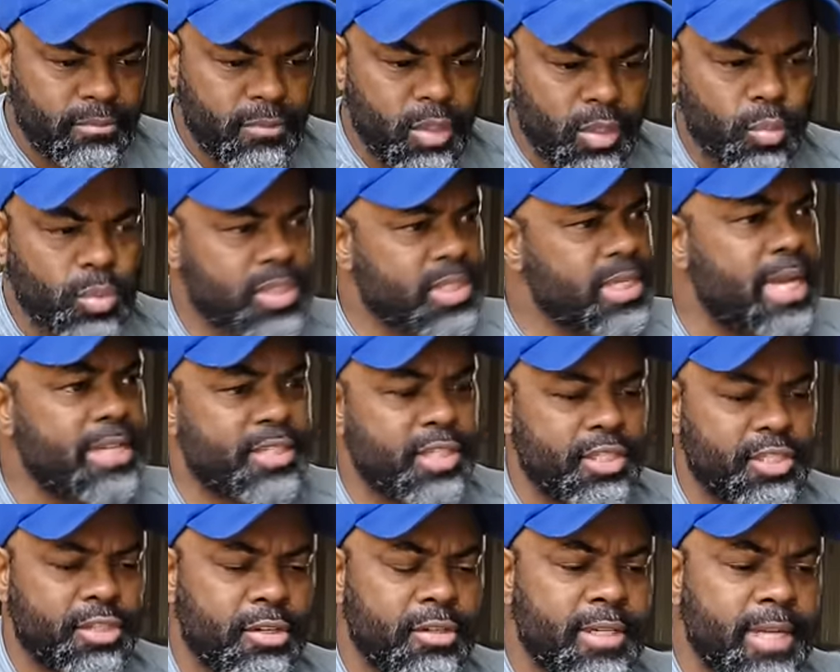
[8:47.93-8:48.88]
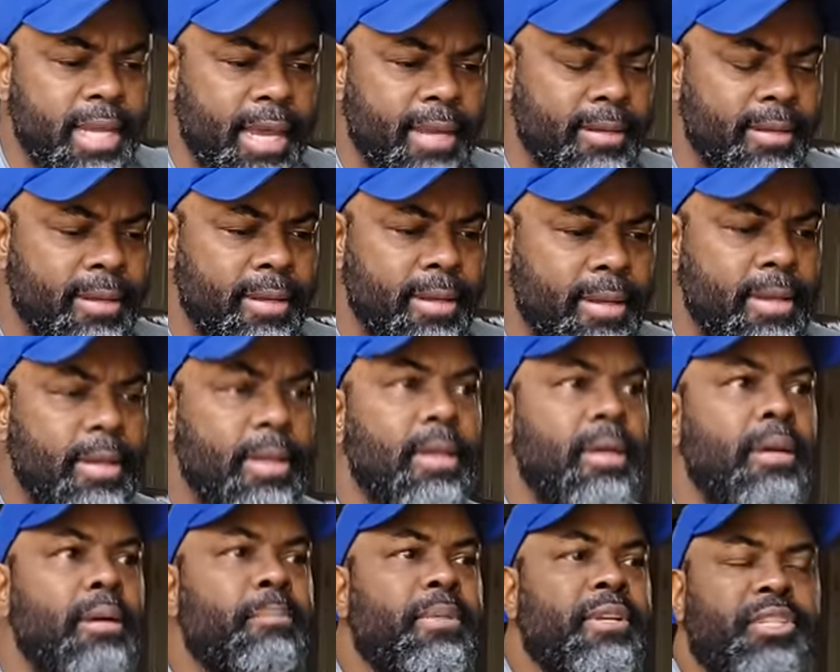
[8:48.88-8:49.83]
was not just your debt
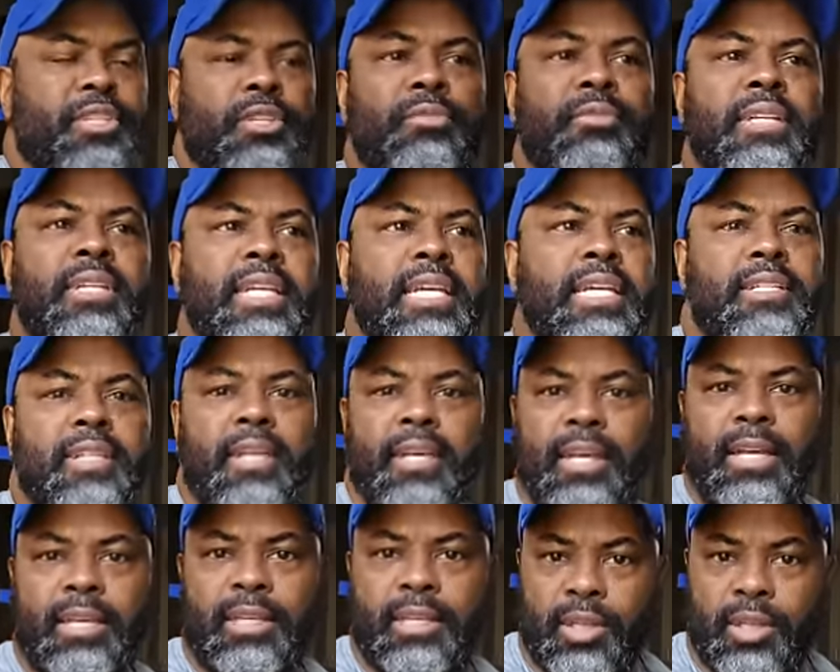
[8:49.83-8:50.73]
but you need to